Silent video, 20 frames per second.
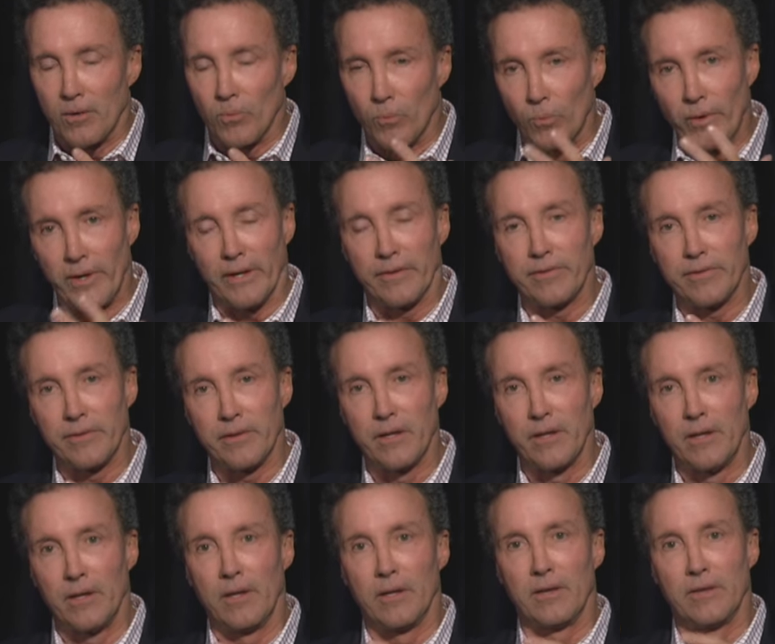with
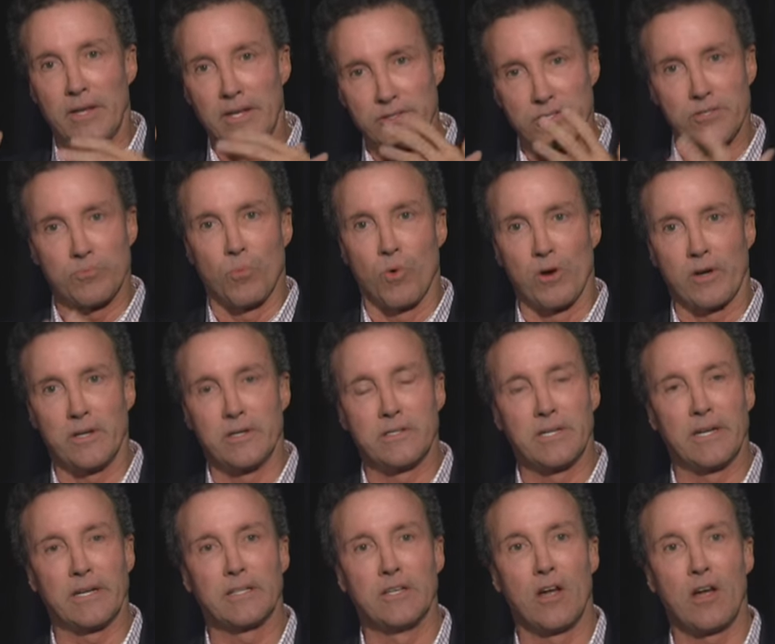his work in
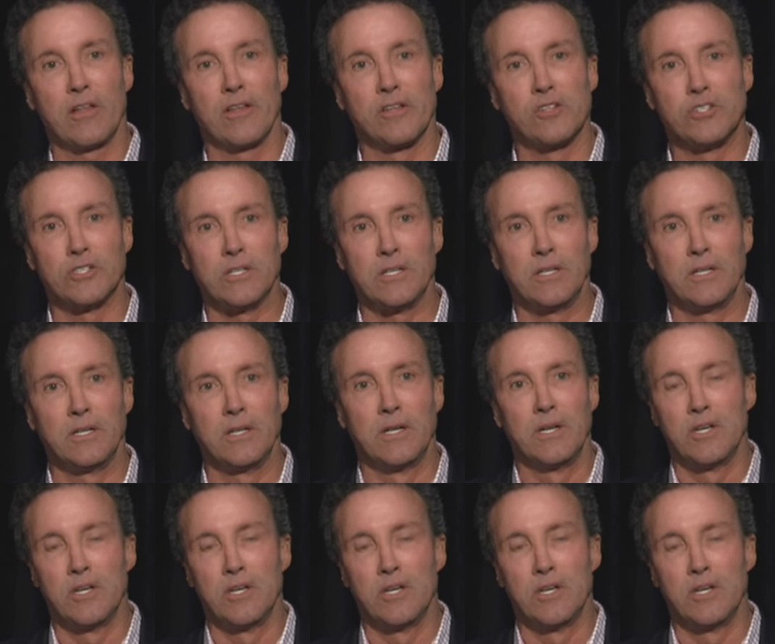technology